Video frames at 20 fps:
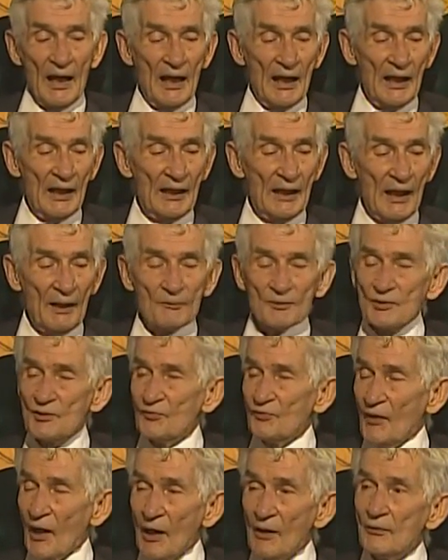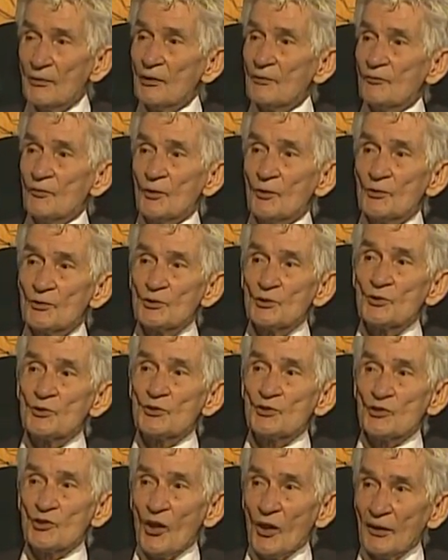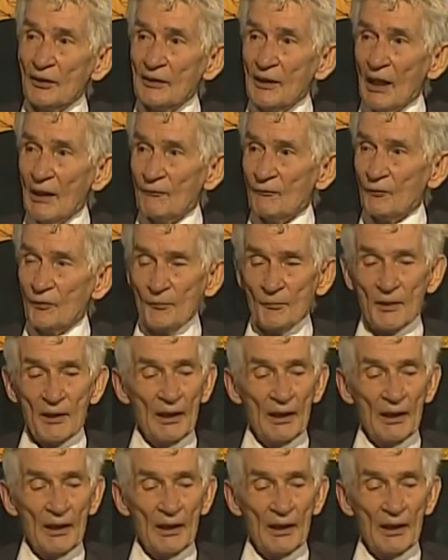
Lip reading: I was found of those who sought not for me.